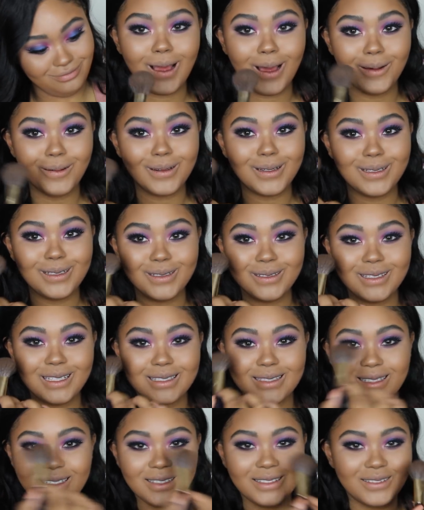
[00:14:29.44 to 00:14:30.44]
I wanna do
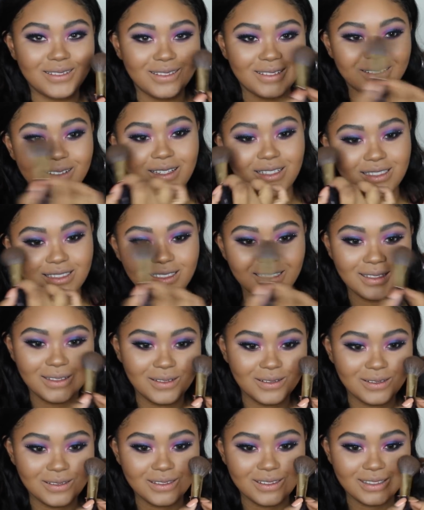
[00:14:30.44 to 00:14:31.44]
like the cute across the
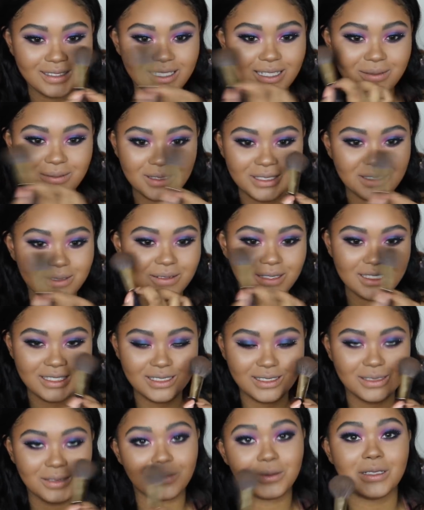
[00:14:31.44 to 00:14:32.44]
nose type
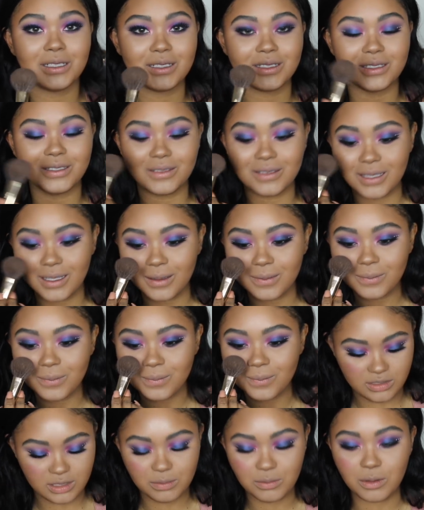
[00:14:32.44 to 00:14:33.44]
situation, so we're gonna do that.
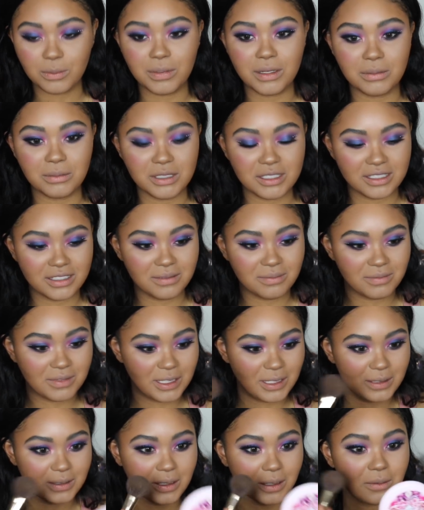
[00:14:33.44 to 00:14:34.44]
It's more pigmented
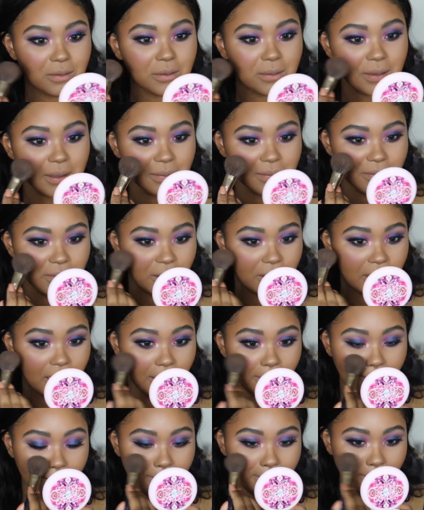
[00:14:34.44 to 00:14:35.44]
than I thought it would be.
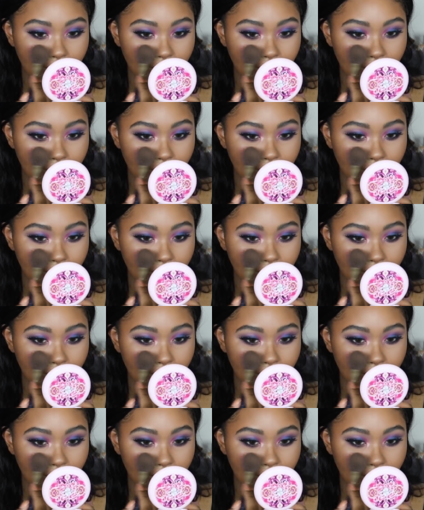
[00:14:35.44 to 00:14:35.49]
Okay.